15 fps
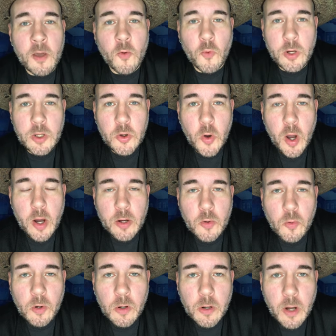When you go out in the
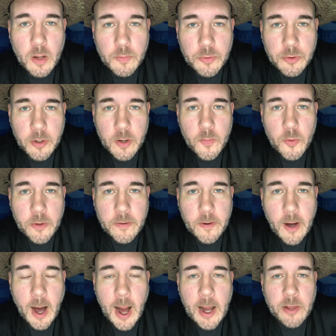world, observe with
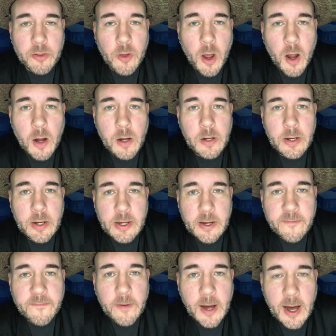your eyes all the
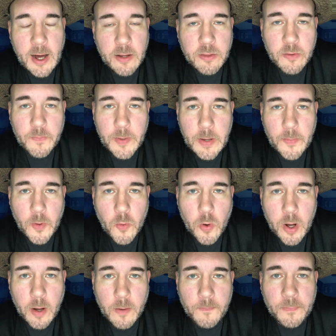different hats that people
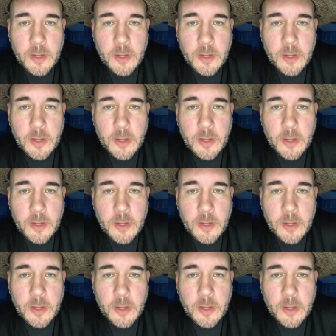wear.